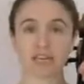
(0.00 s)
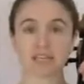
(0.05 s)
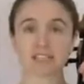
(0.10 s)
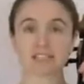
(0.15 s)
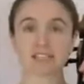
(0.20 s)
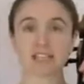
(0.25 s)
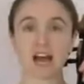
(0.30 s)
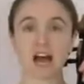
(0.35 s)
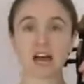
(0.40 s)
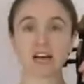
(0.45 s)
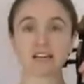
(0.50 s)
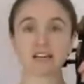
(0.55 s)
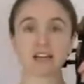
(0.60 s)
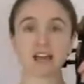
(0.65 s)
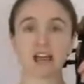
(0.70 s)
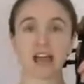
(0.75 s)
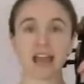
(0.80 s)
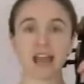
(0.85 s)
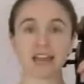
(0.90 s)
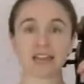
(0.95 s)
is
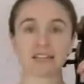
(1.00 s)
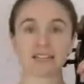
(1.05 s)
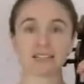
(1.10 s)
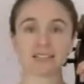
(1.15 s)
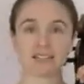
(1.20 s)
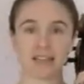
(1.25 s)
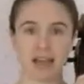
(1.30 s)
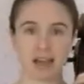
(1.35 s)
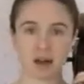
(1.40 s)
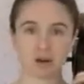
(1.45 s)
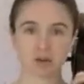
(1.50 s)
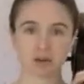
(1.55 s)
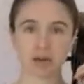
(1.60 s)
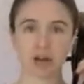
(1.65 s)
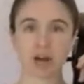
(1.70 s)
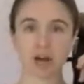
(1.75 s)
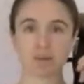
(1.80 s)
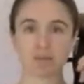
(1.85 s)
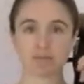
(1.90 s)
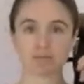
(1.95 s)
not a
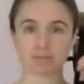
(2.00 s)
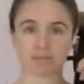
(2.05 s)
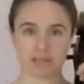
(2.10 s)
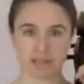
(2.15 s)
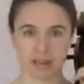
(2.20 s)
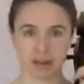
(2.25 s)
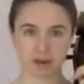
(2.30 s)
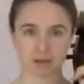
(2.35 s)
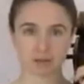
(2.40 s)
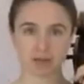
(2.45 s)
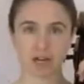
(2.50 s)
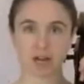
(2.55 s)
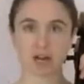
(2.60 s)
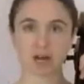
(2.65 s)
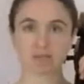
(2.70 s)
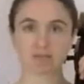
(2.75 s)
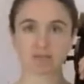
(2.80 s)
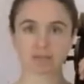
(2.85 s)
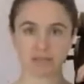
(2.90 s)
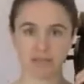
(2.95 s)
down, up, down,
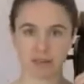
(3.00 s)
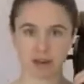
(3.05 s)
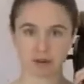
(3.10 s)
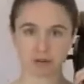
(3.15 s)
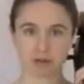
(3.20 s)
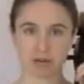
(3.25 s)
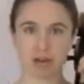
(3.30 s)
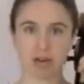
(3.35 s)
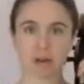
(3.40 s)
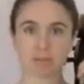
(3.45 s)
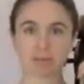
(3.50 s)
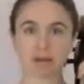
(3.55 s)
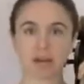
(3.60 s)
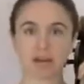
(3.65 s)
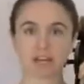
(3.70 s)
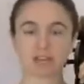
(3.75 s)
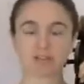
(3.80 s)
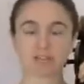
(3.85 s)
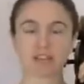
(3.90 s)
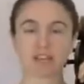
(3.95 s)
up, down, up
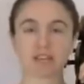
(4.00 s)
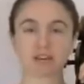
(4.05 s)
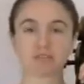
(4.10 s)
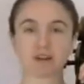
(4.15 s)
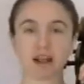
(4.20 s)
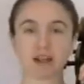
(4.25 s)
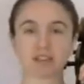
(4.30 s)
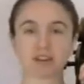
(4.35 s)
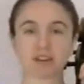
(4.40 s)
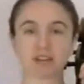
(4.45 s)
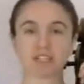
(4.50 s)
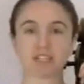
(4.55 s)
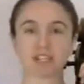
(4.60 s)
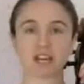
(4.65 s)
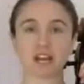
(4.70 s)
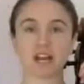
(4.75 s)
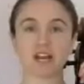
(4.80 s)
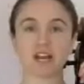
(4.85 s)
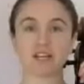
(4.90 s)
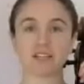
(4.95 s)
kind of thing. Rather, it's
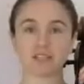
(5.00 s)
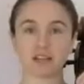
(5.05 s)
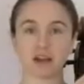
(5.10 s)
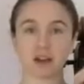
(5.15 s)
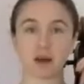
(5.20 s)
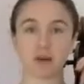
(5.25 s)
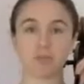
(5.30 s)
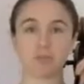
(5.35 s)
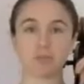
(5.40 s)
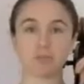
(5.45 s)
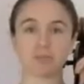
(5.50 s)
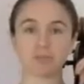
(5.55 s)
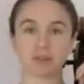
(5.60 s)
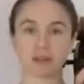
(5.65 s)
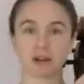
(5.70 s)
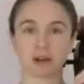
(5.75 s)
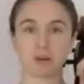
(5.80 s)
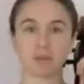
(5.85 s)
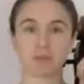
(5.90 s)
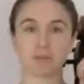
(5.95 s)
a down, up,
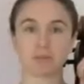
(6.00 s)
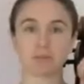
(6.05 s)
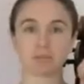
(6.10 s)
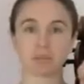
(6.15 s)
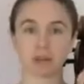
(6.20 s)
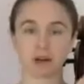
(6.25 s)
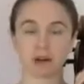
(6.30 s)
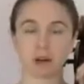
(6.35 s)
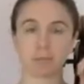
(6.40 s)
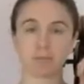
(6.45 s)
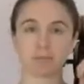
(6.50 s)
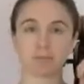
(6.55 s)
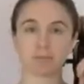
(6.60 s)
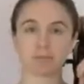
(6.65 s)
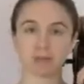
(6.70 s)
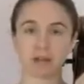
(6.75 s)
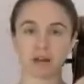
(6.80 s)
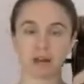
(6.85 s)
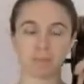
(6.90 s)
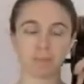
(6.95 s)
down, up, down,
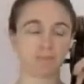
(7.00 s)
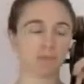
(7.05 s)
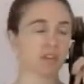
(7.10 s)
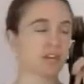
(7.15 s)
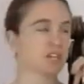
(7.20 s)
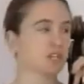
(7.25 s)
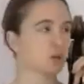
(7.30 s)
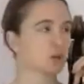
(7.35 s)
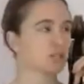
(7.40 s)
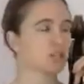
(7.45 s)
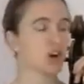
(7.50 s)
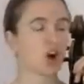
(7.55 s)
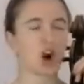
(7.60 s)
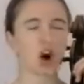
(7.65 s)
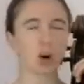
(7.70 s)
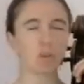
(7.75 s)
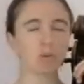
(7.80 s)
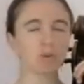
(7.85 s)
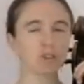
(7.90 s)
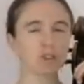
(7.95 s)
up, down, up. So it's
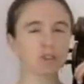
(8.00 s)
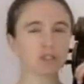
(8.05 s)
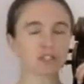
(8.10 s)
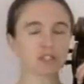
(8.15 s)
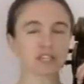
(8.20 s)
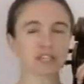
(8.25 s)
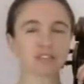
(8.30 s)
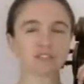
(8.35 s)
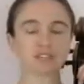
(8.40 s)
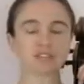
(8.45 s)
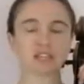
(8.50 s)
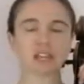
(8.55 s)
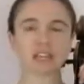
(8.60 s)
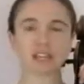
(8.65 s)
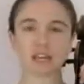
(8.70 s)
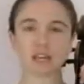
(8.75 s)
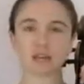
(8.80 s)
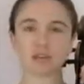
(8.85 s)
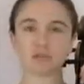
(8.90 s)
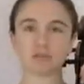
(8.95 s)
almost, you can think of it
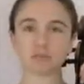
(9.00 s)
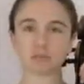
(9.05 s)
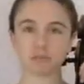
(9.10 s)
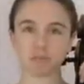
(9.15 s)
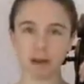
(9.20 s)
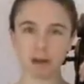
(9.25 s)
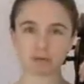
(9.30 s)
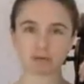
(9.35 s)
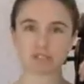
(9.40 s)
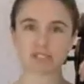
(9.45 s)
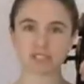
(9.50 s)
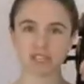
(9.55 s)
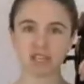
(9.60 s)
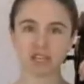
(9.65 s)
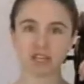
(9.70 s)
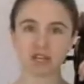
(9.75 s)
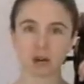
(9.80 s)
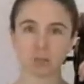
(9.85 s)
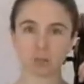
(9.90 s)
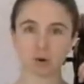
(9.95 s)
like a
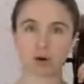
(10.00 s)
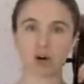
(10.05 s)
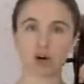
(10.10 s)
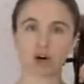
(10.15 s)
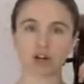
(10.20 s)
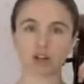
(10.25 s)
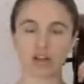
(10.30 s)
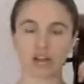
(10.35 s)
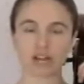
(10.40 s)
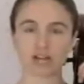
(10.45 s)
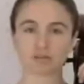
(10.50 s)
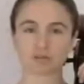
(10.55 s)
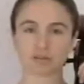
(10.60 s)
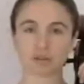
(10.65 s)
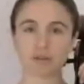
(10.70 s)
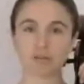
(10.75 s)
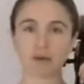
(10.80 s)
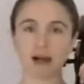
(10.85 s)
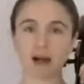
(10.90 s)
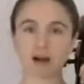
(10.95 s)
bouncing a ball kind of
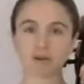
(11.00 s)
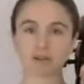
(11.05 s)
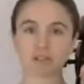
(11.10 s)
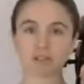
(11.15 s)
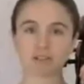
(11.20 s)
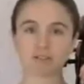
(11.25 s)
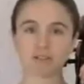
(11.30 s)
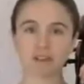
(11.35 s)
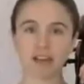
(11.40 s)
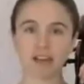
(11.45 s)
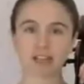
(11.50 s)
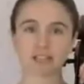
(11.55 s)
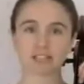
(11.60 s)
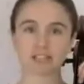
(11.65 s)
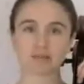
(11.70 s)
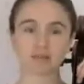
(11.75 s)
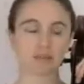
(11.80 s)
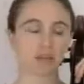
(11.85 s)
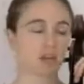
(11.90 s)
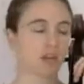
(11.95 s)
rebound
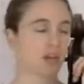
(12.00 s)
effect.